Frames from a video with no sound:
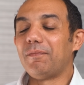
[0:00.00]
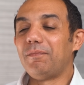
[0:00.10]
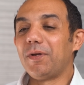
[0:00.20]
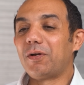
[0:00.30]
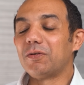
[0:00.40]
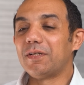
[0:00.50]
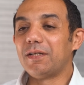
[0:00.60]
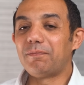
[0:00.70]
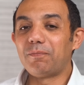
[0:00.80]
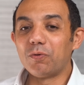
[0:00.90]
because
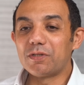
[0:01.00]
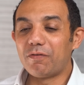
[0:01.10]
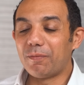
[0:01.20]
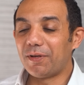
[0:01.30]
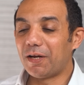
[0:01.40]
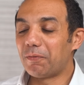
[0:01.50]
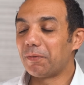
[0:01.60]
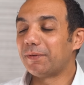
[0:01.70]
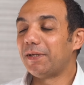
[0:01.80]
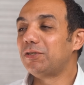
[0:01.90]
in post-inflammatory
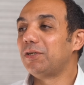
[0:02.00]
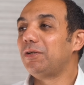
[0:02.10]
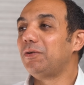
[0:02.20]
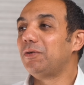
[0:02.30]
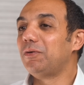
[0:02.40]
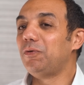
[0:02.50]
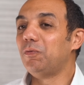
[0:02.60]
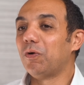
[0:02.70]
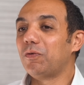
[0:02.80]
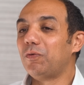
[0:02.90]
hyperpigmentation,
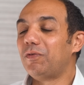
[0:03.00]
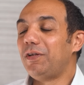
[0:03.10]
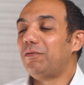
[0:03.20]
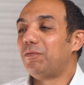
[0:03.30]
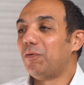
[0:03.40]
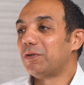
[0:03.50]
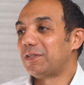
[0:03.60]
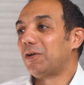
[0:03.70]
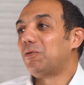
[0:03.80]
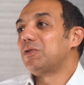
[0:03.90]
you want to treat
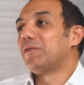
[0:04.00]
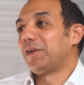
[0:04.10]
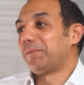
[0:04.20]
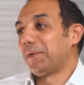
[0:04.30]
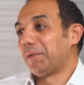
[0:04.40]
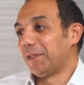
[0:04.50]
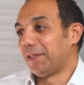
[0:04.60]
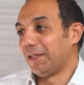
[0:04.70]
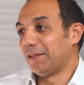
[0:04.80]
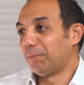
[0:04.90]
first the cause of
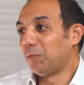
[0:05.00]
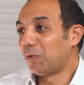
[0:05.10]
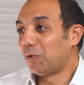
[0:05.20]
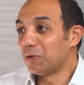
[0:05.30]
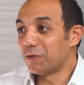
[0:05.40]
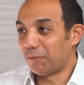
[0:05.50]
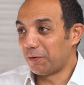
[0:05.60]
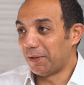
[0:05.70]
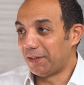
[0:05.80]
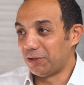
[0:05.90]
cause of
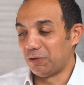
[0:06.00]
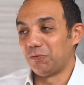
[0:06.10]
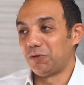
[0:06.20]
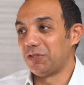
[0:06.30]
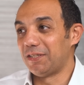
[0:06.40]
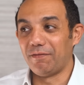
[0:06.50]
pigmentation, which is the